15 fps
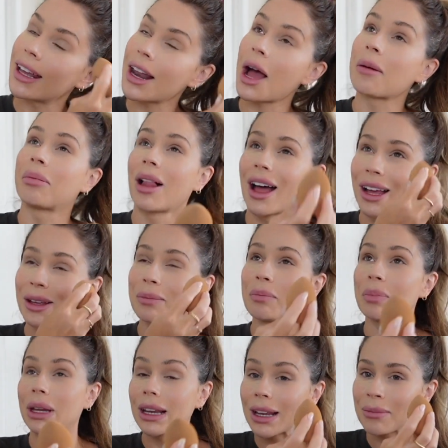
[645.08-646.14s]
and I'm like
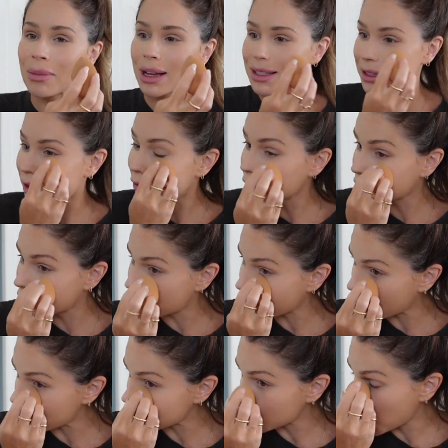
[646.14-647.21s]
beating myself in the
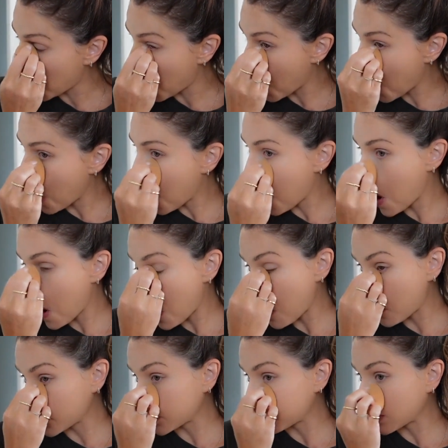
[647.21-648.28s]
face
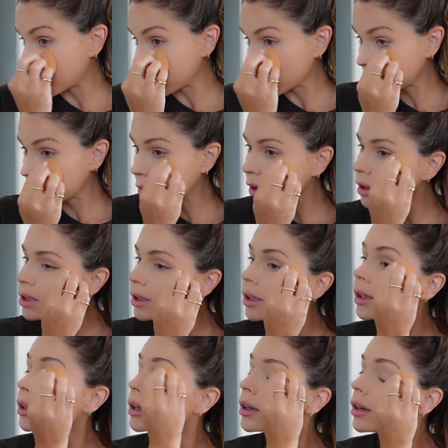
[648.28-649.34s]
with my beauty
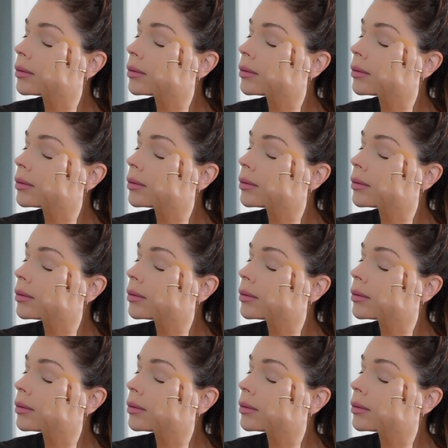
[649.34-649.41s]
blender.